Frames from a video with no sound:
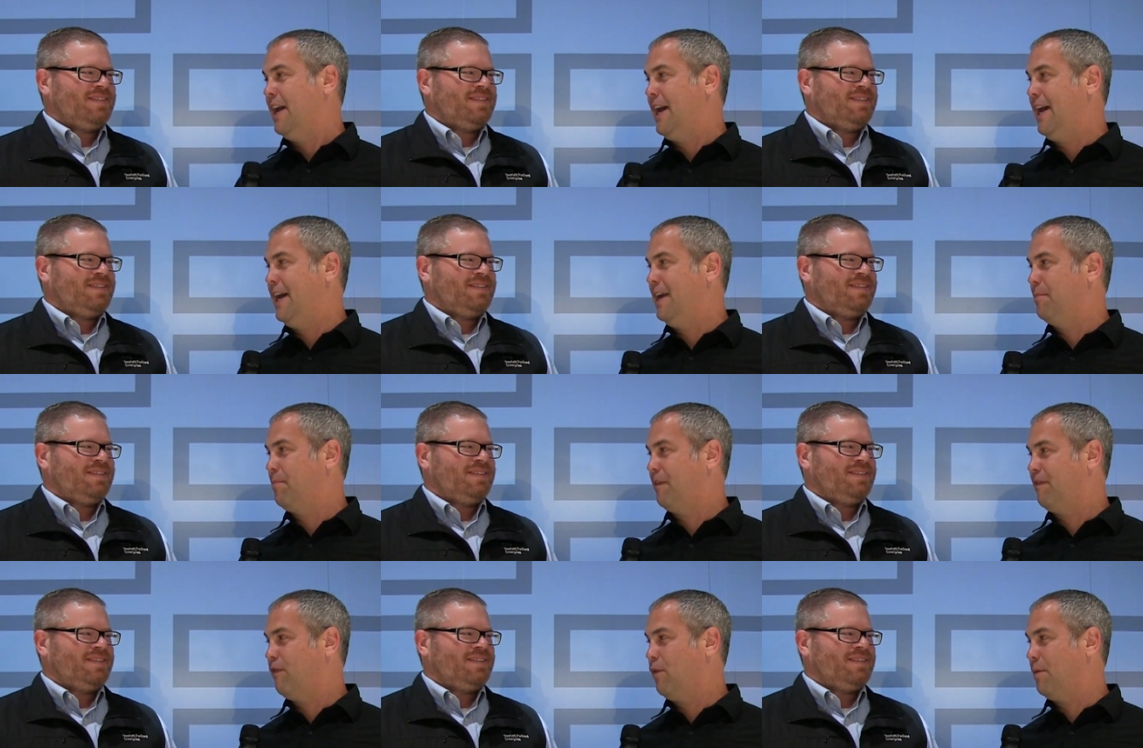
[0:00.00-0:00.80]
Speaker 1: And
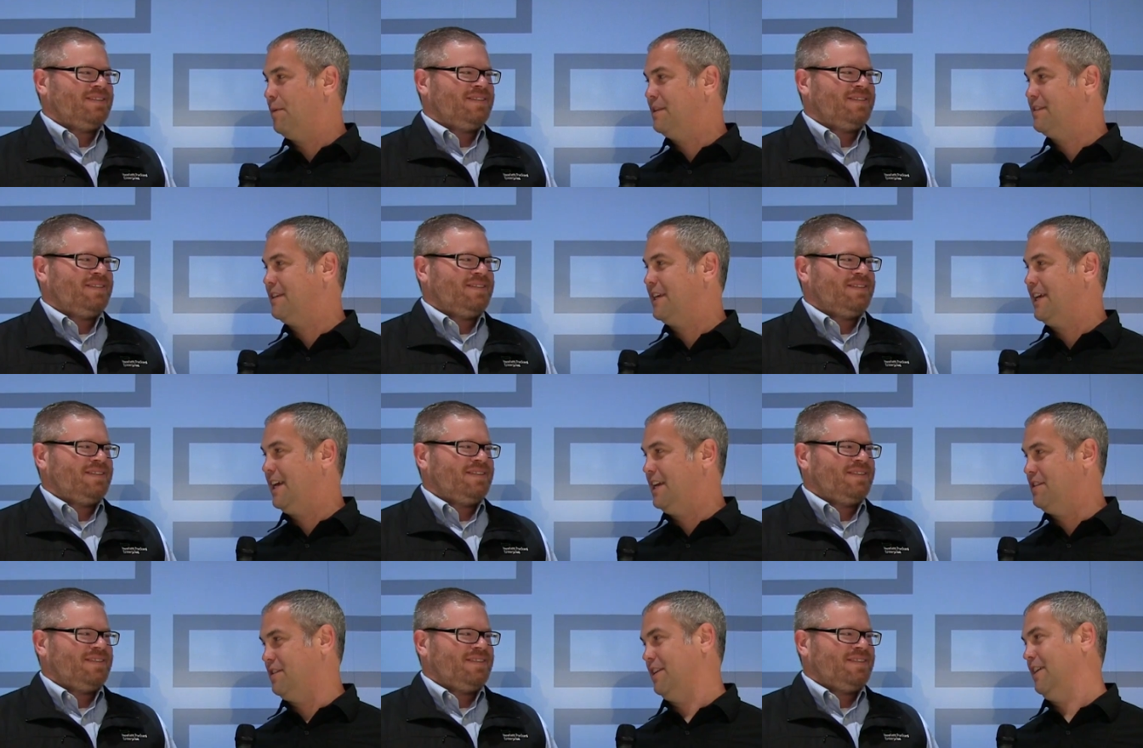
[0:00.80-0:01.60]
performance
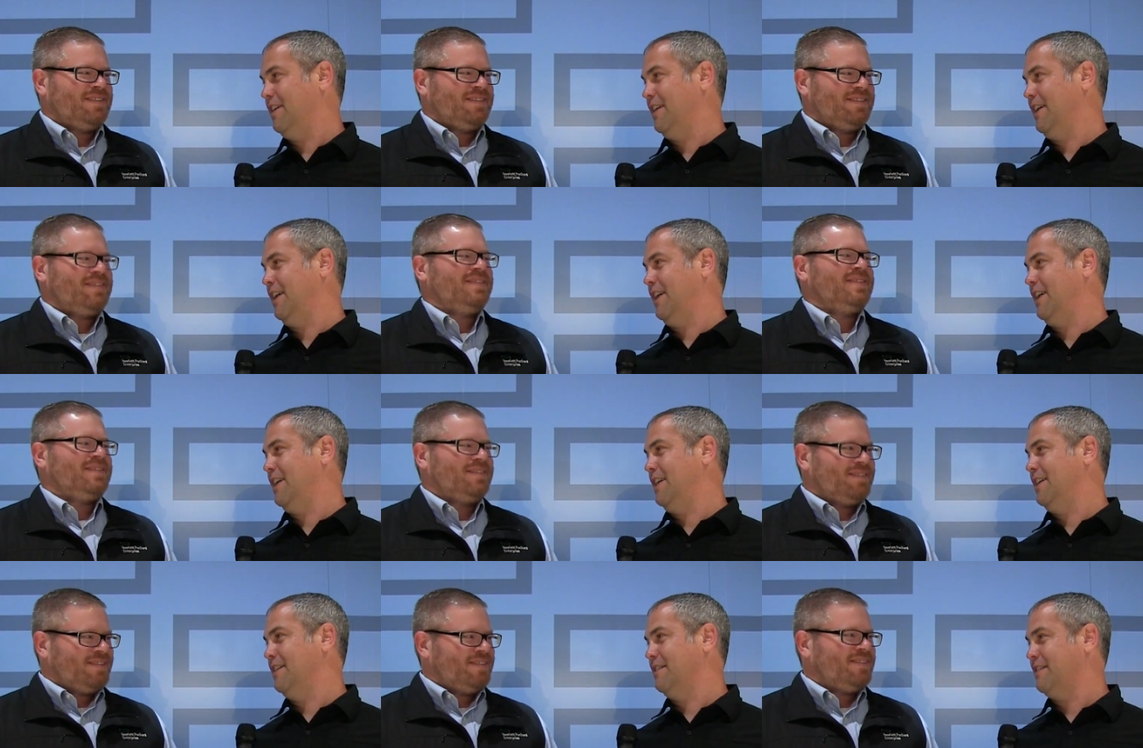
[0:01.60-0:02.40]
engineering
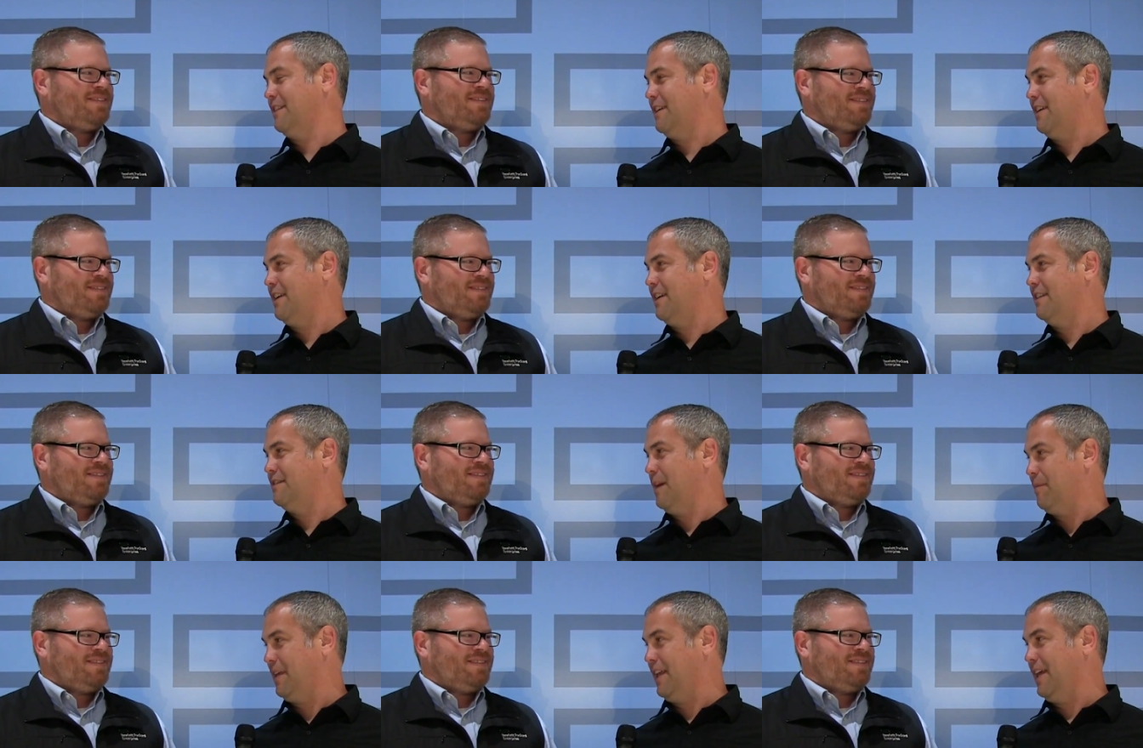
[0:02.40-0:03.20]
is
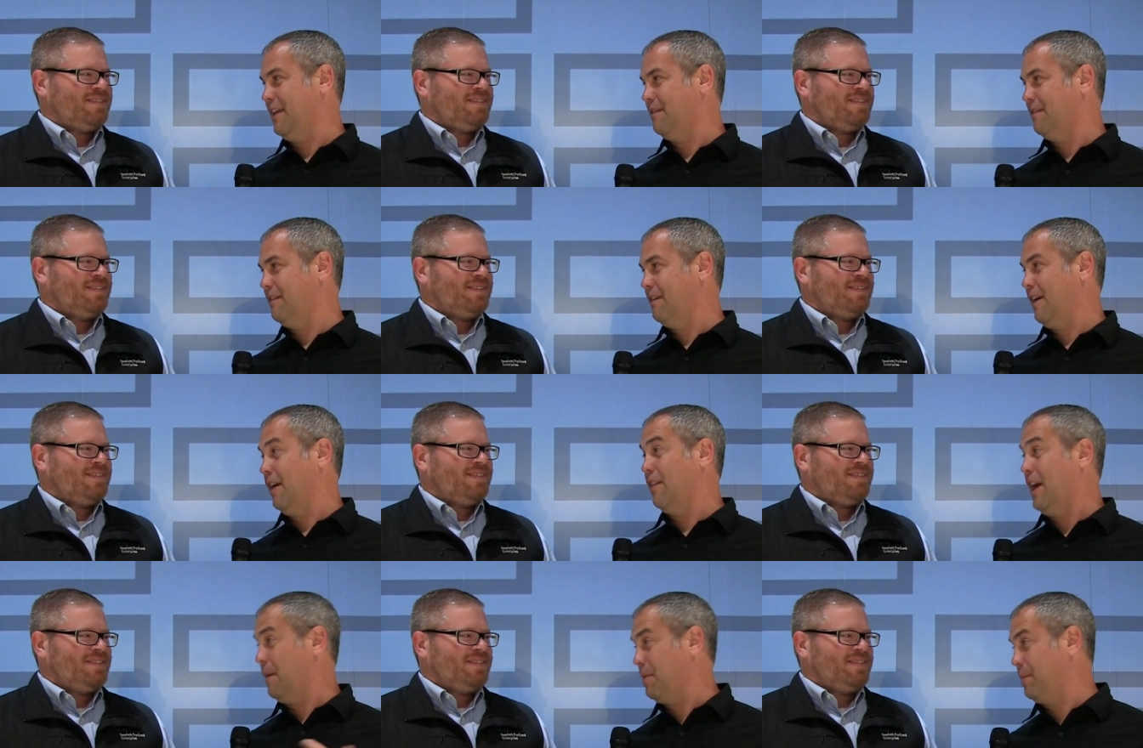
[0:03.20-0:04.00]
something that
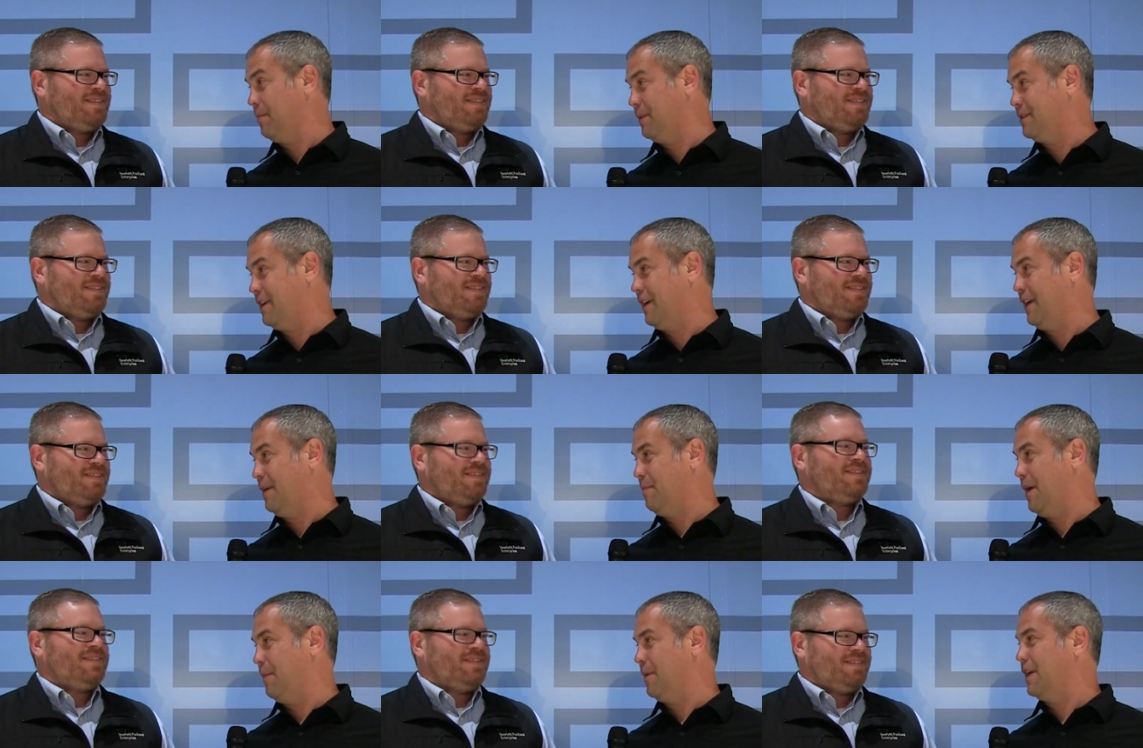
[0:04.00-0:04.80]
a lot of people are talking
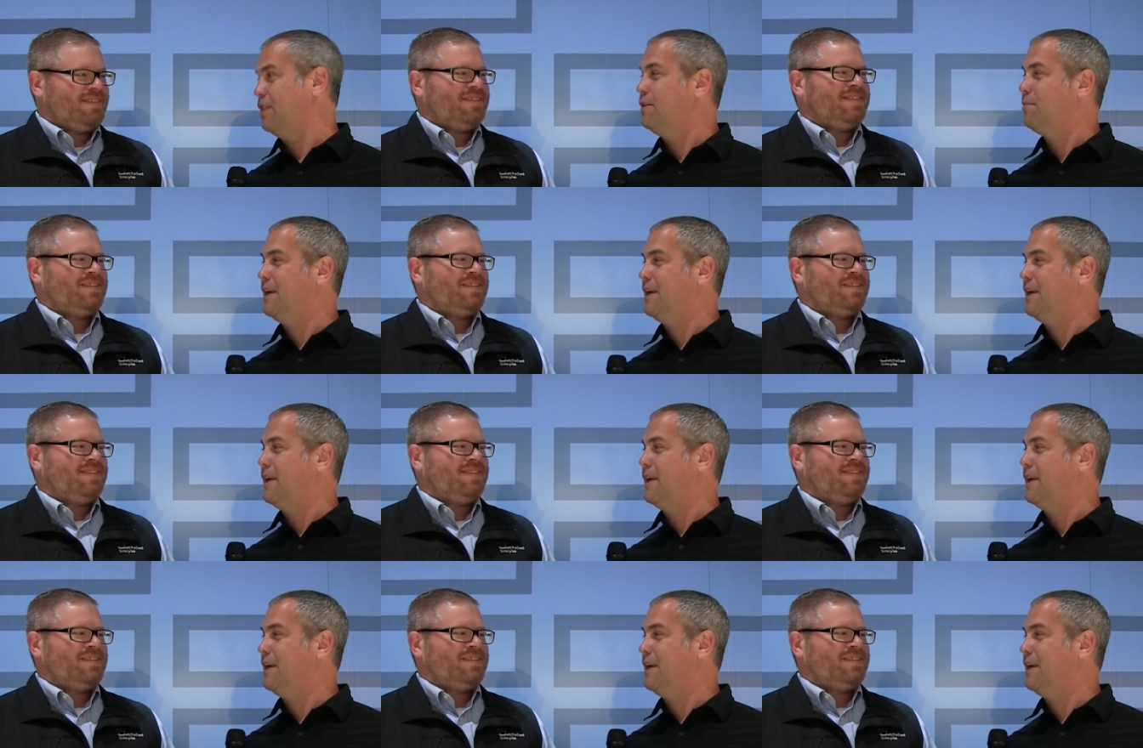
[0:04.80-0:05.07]
about, but can you